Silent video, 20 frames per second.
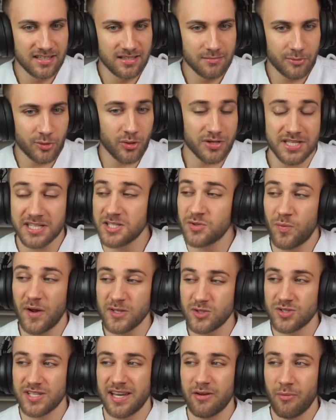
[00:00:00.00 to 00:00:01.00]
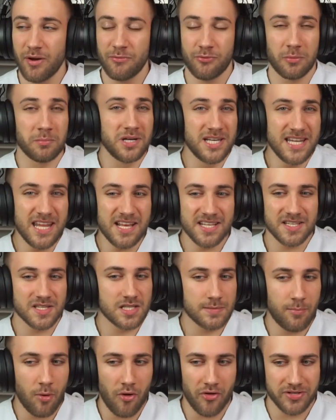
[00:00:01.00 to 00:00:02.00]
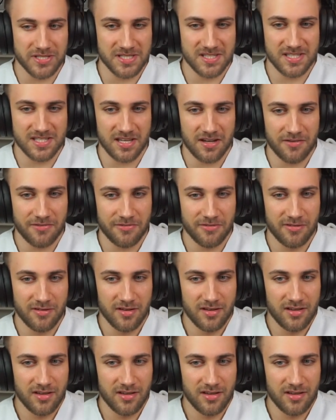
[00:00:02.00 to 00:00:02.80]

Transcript: Because I tried to stay away from leaks and spoilers and stuff.